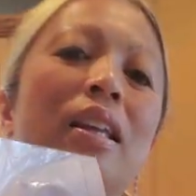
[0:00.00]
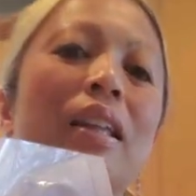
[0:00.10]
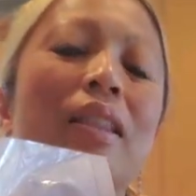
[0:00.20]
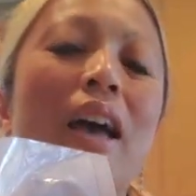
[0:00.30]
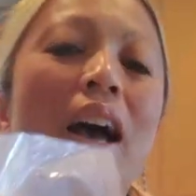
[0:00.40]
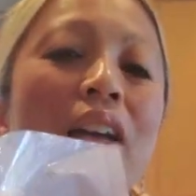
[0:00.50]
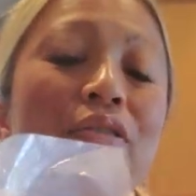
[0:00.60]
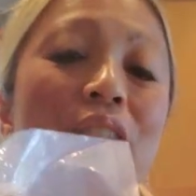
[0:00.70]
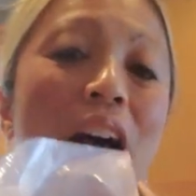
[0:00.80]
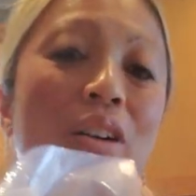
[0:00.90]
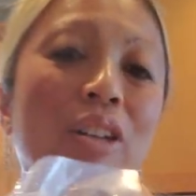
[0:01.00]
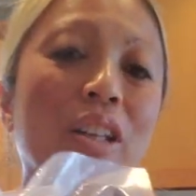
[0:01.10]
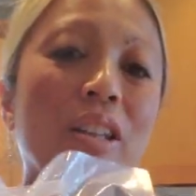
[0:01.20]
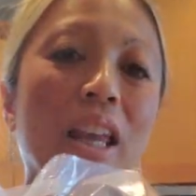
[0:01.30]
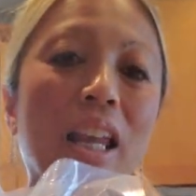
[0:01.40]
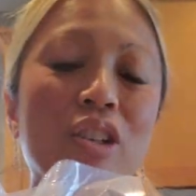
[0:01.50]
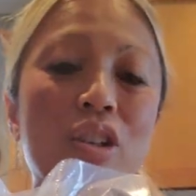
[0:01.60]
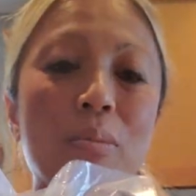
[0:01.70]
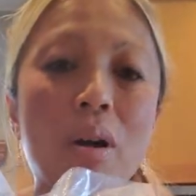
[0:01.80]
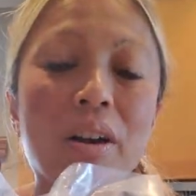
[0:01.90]
that I found in the
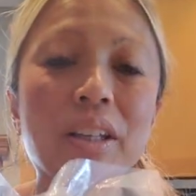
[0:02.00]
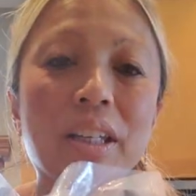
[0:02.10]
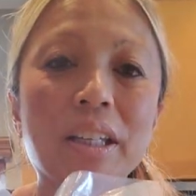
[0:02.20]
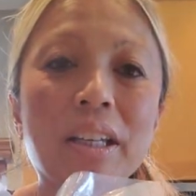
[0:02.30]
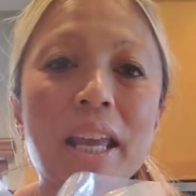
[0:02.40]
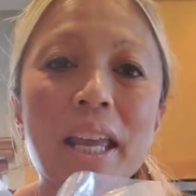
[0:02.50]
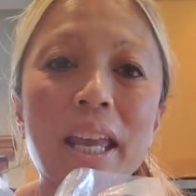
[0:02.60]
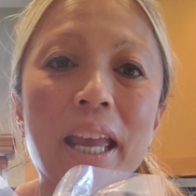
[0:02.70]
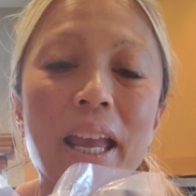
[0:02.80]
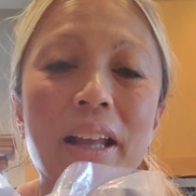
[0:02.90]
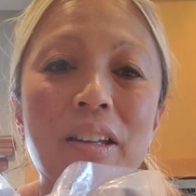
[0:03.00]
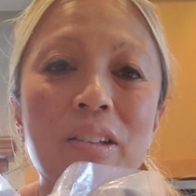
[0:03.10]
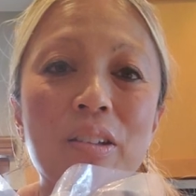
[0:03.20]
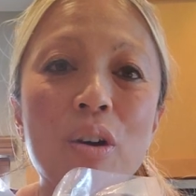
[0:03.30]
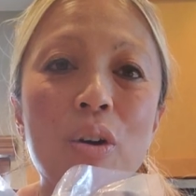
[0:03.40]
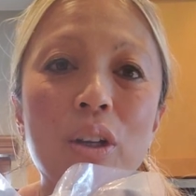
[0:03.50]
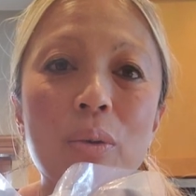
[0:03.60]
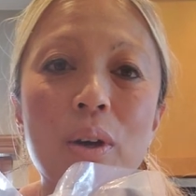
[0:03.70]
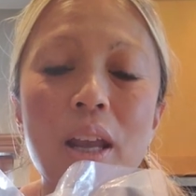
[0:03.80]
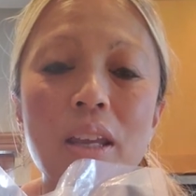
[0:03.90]
Asian market, and this is the only
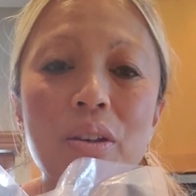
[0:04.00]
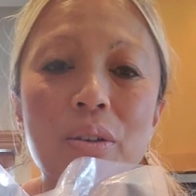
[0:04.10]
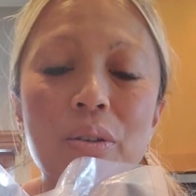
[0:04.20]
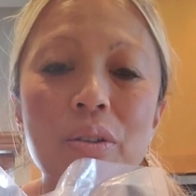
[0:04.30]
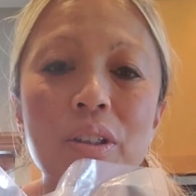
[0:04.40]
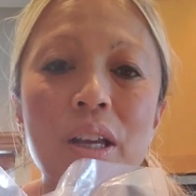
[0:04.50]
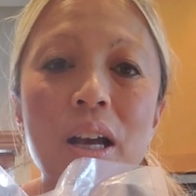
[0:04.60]
one I use.